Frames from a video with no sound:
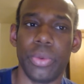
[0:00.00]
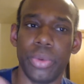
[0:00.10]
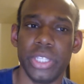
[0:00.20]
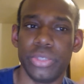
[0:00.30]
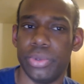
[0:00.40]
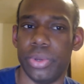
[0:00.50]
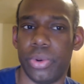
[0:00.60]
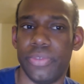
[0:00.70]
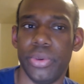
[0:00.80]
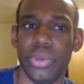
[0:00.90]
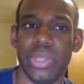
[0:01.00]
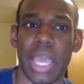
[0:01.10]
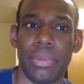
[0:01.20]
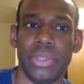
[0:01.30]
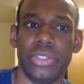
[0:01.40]
I was re reviewing
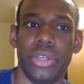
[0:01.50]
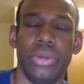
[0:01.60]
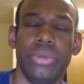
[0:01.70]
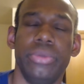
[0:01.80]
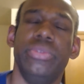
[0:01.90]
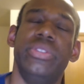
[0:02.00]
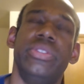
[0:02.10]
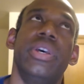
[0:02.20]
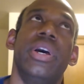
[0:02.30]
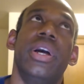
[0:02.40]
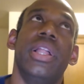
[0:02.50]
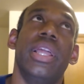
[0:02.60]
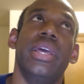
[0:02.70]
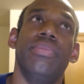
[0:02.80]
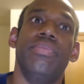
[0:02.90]
the episodes,
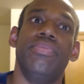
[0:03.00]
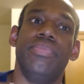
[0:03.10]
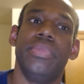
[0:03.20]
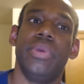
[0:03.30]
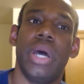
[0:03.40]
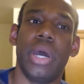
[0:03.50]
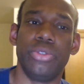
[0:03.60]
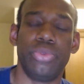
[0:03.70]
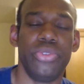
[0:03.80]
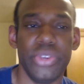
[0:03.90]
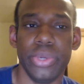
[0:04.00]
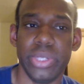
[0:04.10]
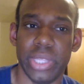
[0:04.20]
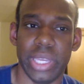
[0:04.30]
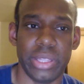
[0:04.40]
like I was
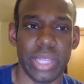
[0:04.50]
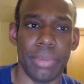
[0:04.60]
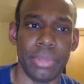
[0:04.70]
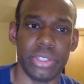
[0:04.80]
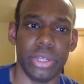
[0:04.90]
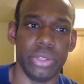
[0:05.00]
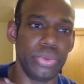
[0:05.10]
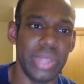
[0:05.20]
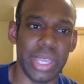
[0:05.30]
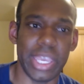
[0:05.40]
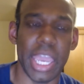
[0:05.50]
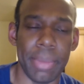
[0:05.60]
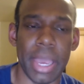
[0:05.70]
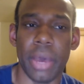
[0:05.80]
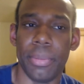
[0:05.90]
reviewing like the episodes when they
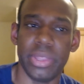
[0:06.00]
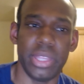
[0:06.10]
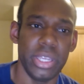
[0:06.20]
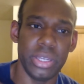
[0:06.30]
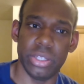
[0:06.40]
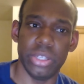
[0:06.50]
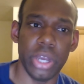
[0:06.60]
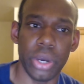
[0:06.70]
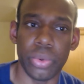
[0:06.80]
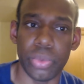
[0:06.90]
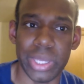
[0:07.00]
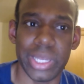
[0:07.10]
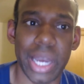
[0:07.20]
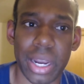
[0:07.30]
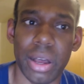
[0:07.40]
came out, but then you know we
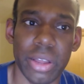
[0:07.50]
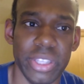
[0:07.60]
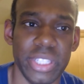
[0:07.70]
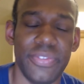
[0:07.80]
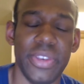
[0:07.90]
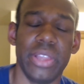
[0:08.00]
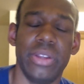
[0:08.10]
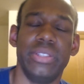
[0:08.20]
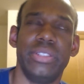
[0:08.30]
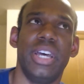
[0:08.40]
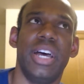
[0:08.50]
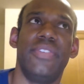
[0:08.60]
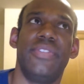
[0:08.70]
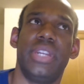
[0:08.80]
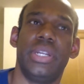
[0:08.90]
got all this filler and
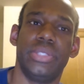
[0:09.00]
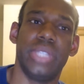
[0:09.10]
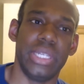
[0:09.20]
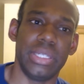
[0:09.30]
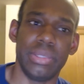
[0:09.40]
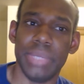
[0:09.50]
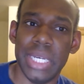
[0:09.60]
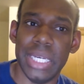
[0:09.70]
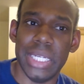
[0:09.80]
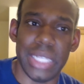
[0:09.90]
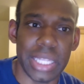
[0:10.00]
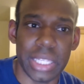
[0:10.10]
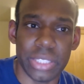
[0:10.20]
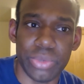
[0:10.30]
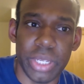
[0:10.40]
stuff, and I was like,
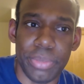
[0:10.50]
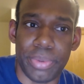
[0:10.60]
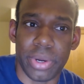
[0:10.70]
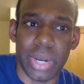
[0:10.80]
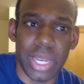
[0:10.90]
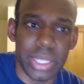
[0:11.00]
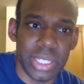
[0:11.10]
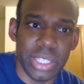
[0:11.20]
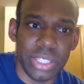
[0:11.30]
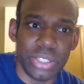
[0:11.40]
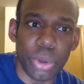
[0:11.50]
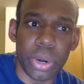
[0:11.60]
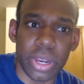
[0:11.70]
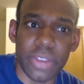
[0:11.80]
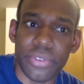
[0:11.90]
nothing's really progressing the
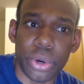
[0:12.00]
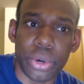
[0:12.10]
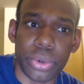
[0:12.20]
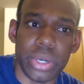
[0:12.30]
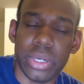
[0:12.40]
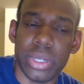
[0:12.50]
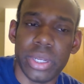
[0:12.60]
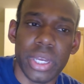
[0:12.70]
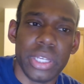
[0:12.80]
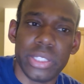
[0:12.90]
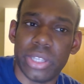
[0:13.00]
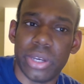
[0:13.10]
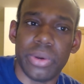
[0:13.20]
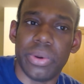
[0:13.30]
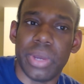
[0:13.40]
story forward.
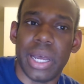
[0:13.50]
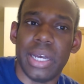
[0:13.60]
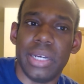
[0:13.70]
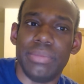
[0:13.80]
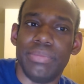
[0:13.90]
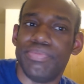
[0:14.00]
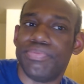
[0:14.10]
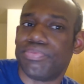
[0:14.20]
So um,